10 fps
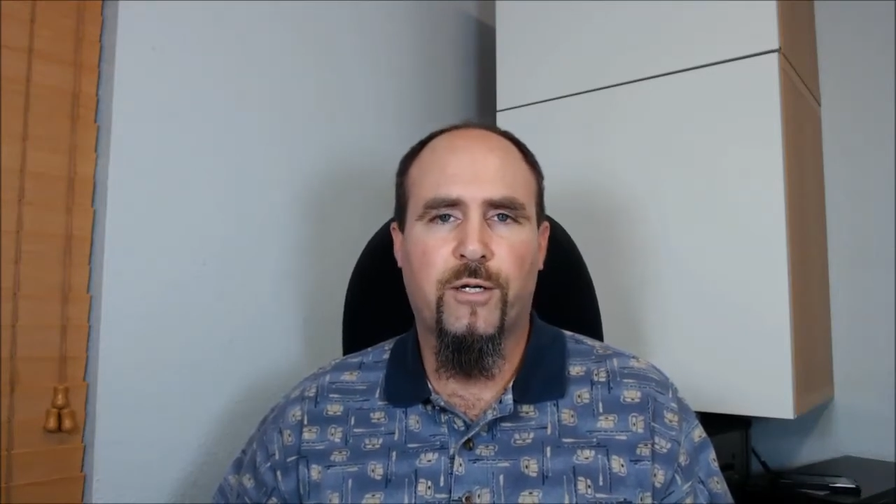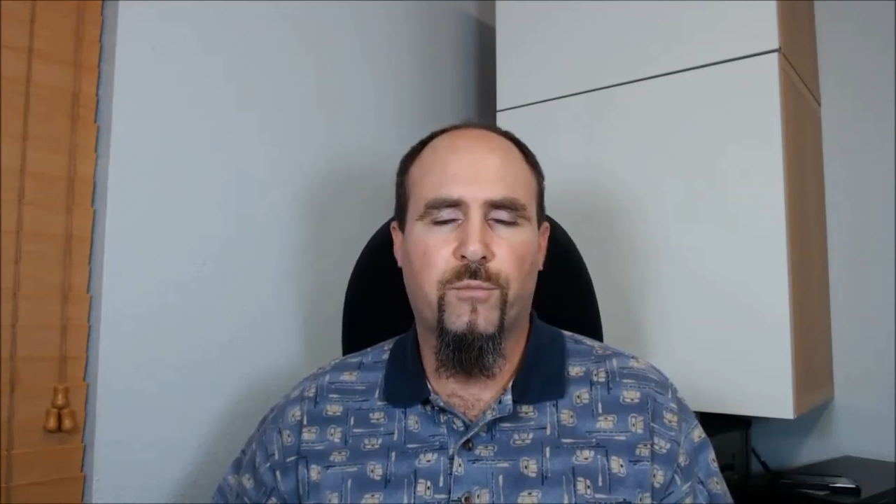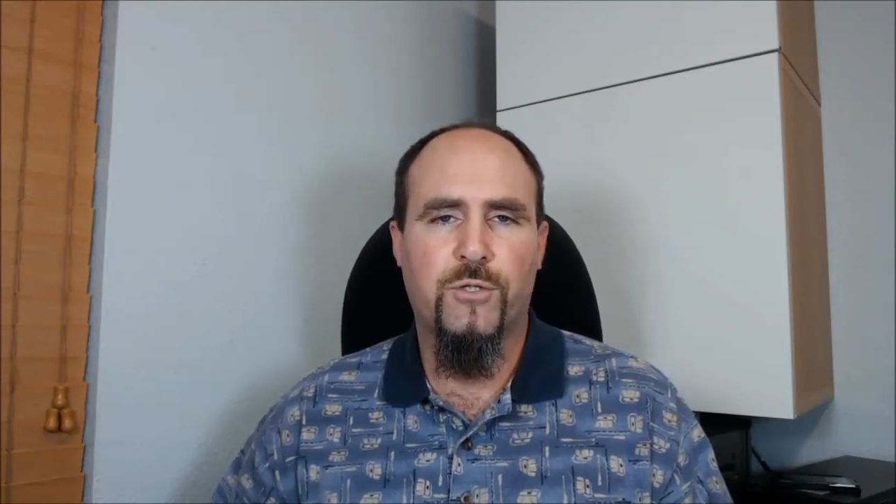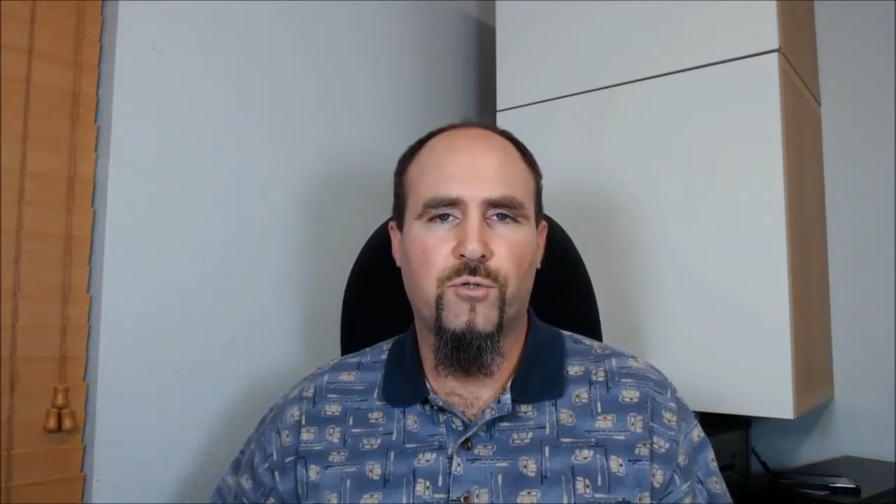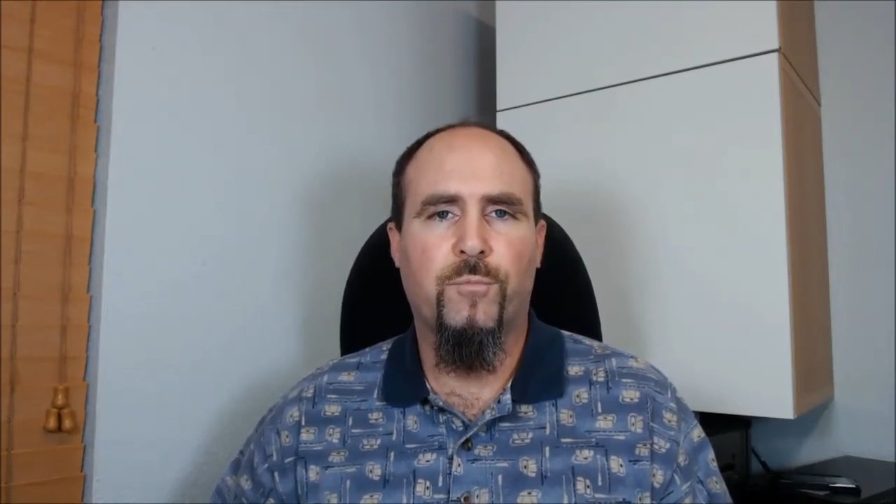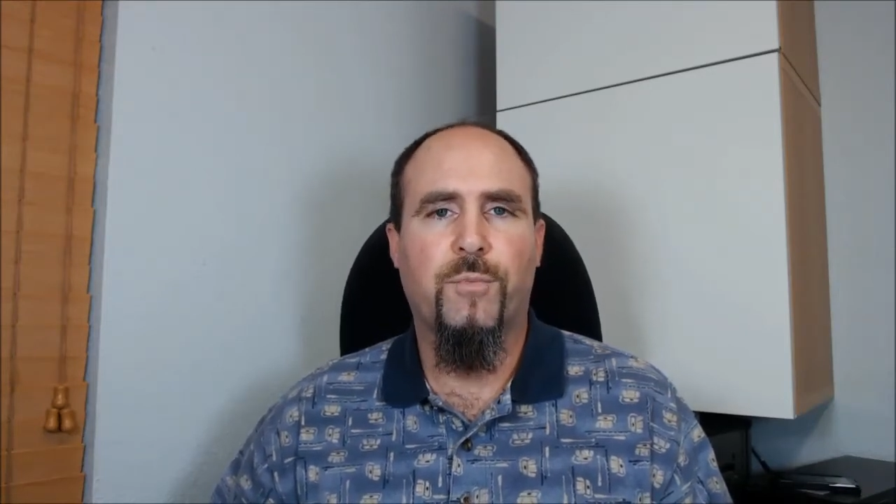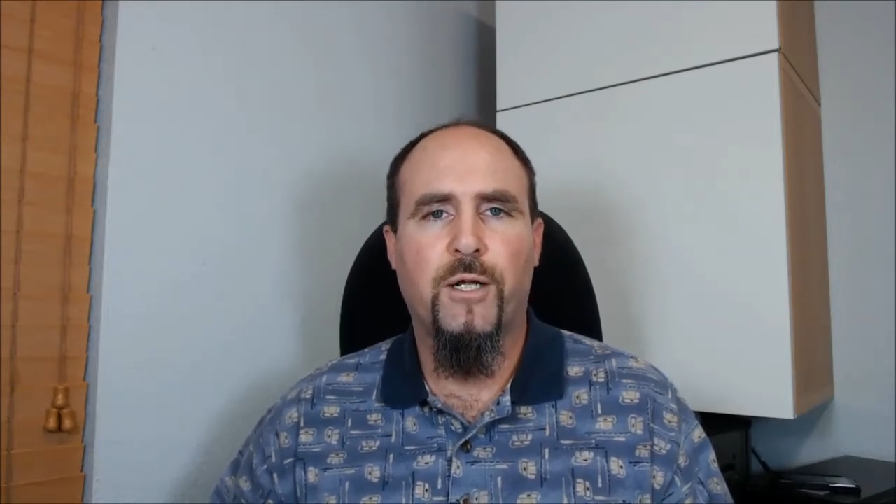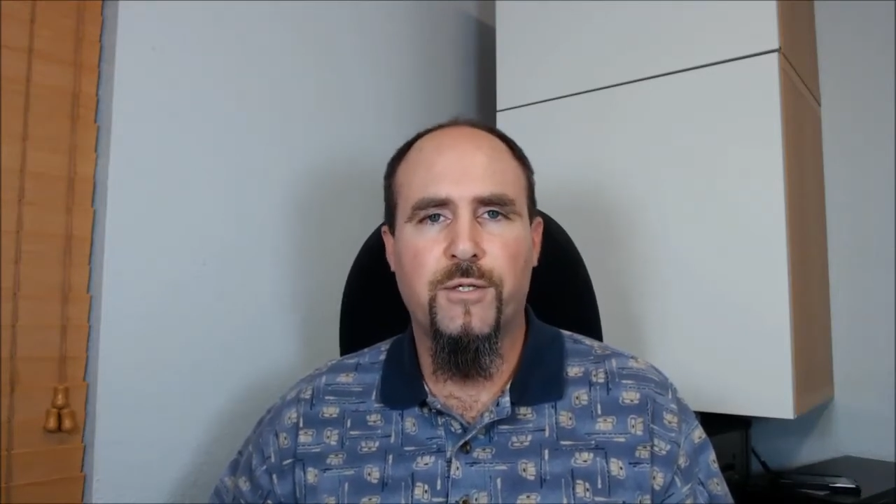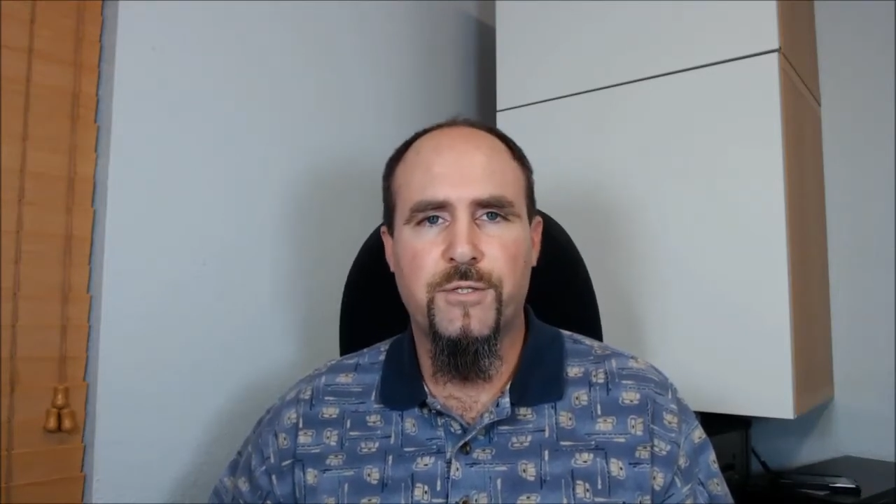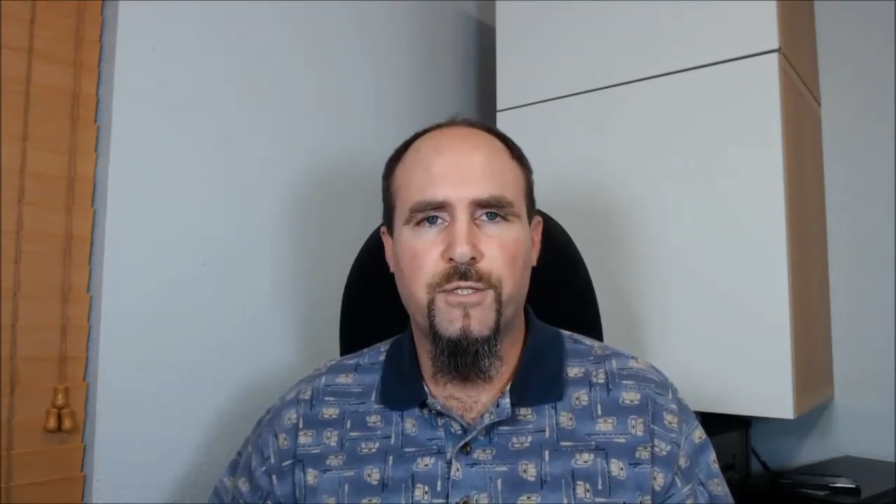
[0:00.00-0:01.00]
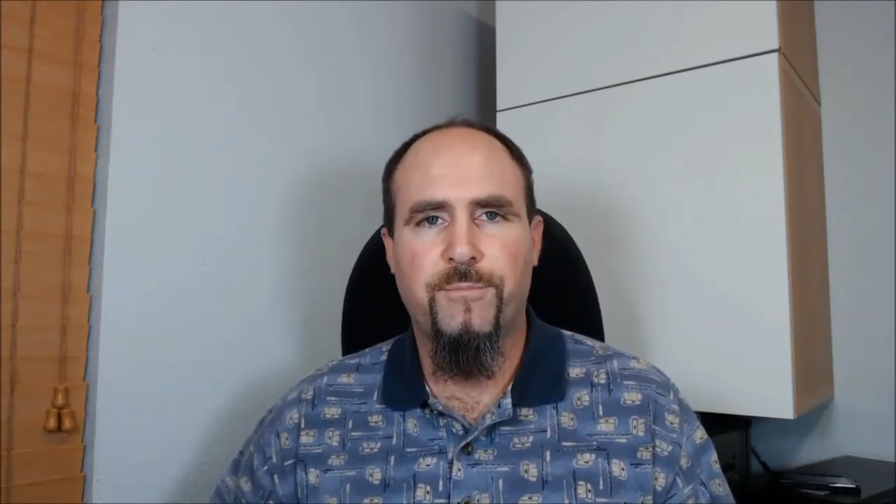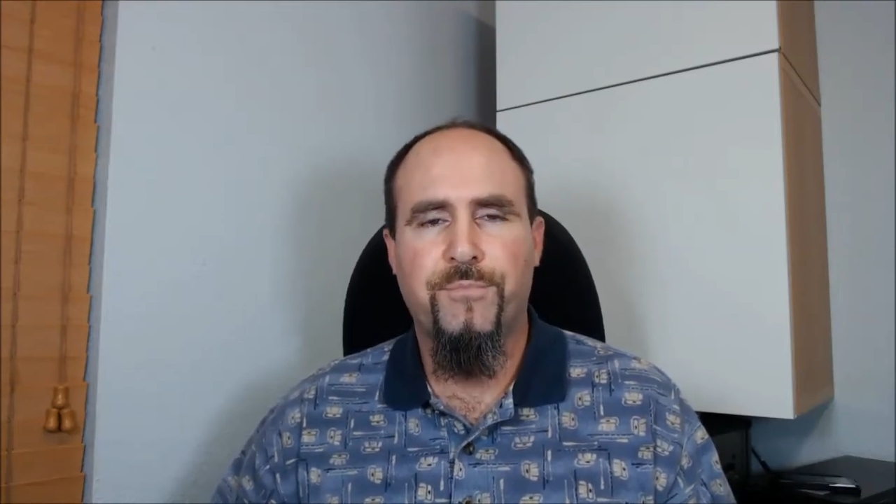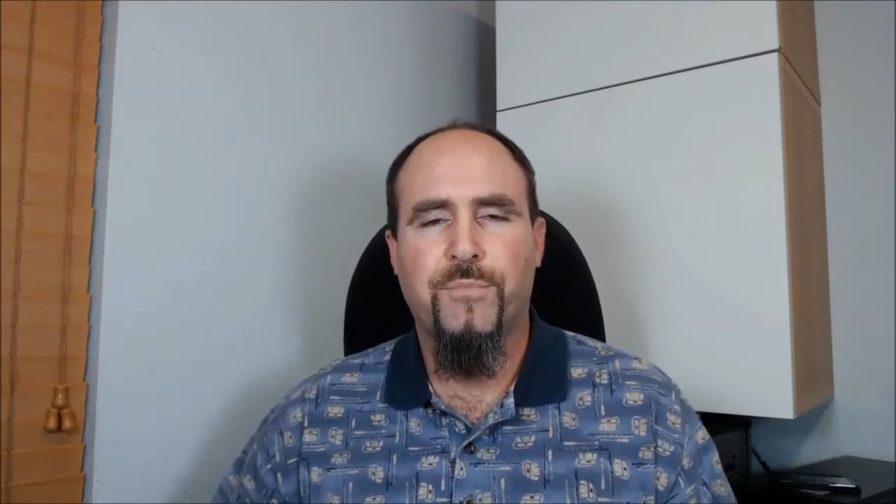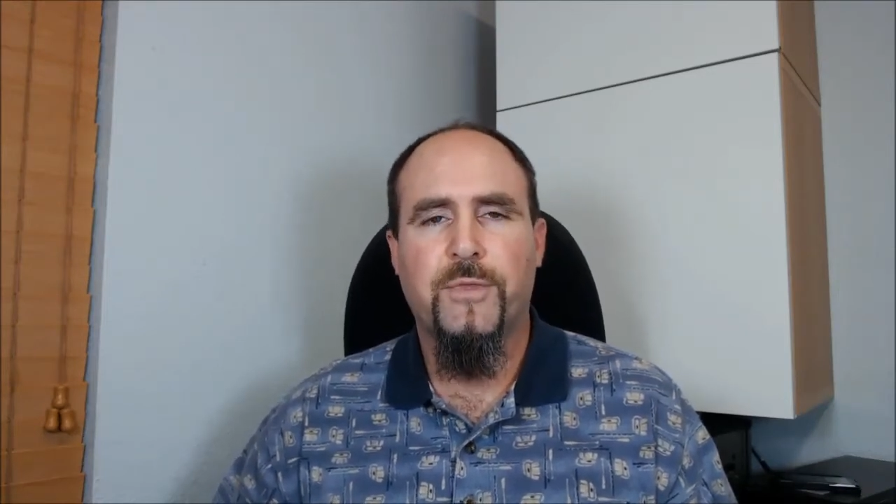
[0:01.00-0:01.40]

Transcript: a commercial policy.